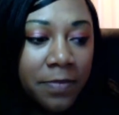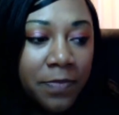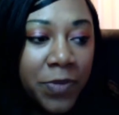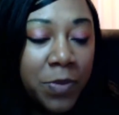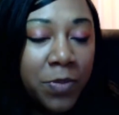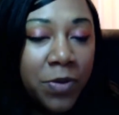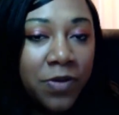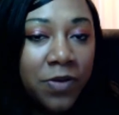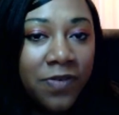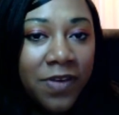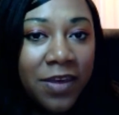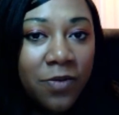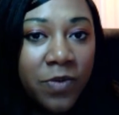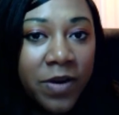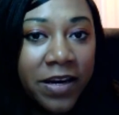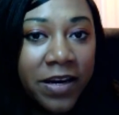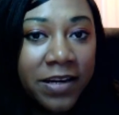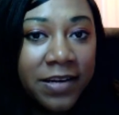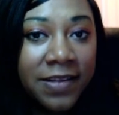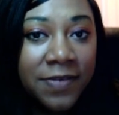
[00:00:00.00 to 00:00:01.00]
the movie
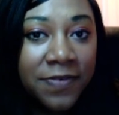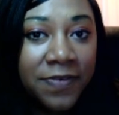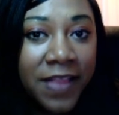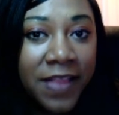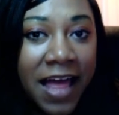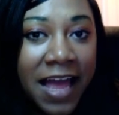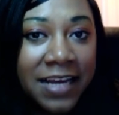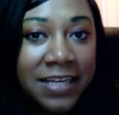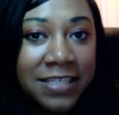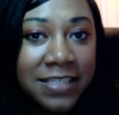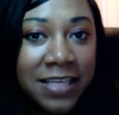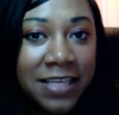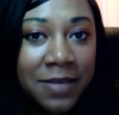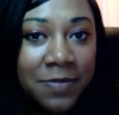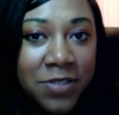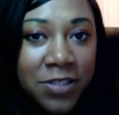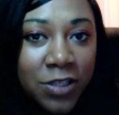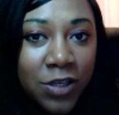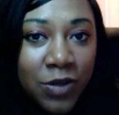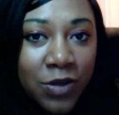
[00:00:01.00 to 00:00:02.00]
where the Flash
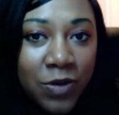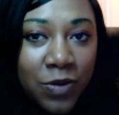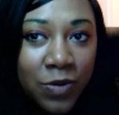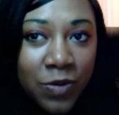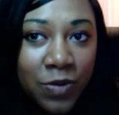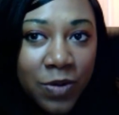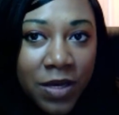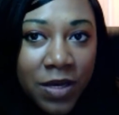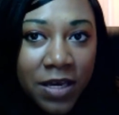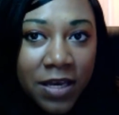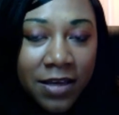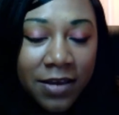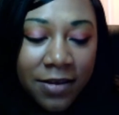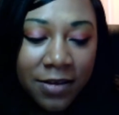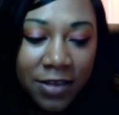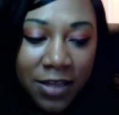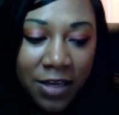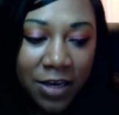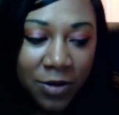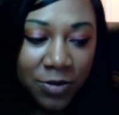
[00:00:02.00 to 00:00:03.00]
seems to,
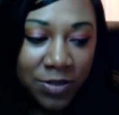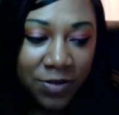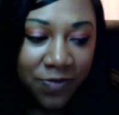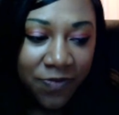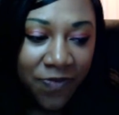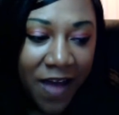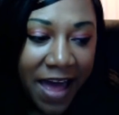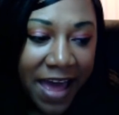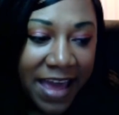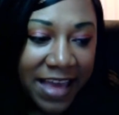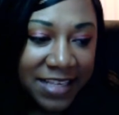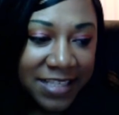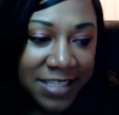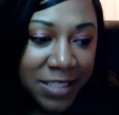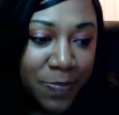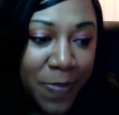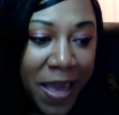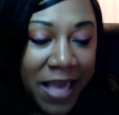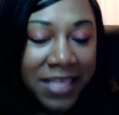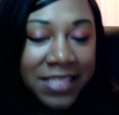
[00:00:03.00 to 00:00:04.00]
you know, defy
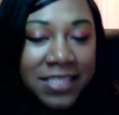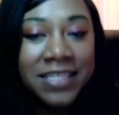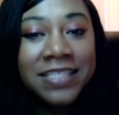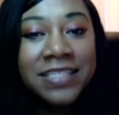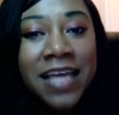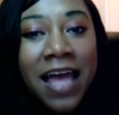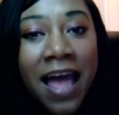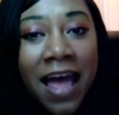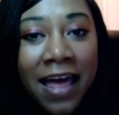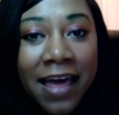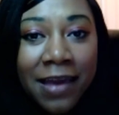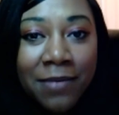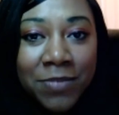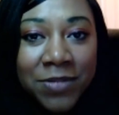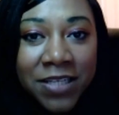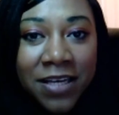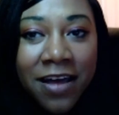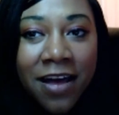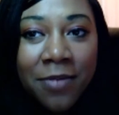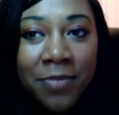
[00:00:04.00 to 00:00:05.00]
space and time
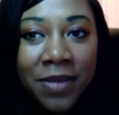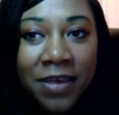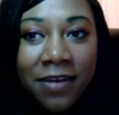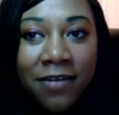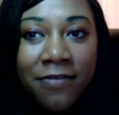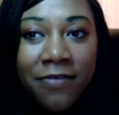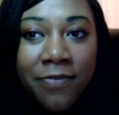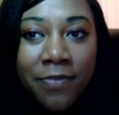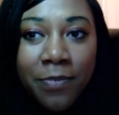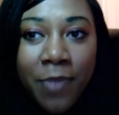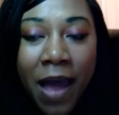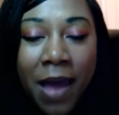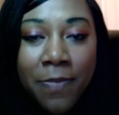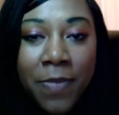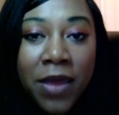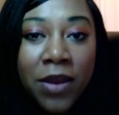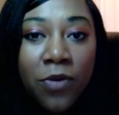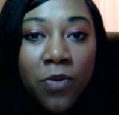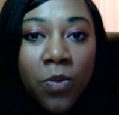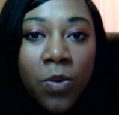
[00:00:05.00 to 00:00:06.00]
to come give
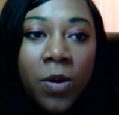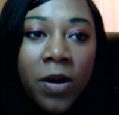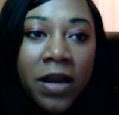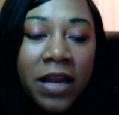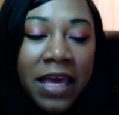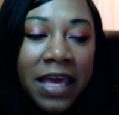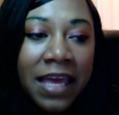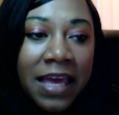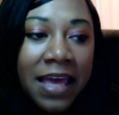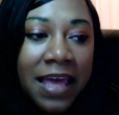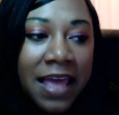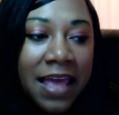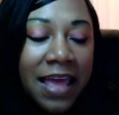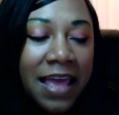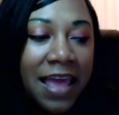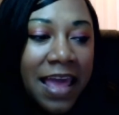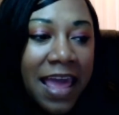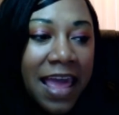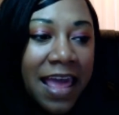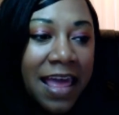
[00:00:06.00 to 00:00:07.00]
Batman a warning,
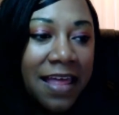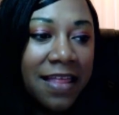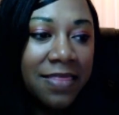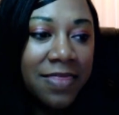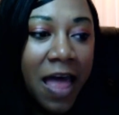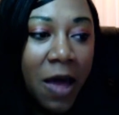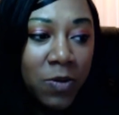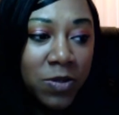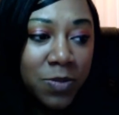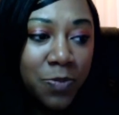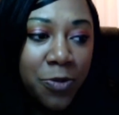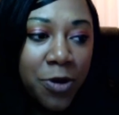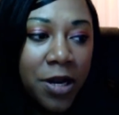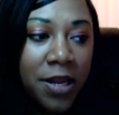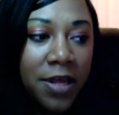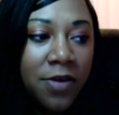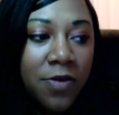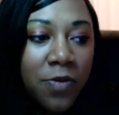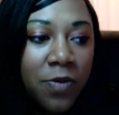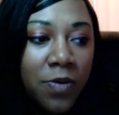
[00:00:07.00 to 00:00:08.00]
and that was
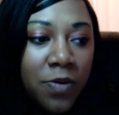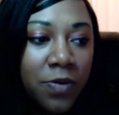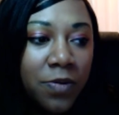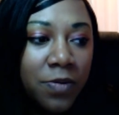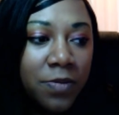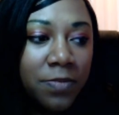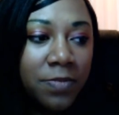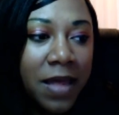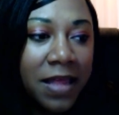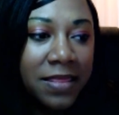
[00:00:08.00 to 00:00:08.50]
pretty cool.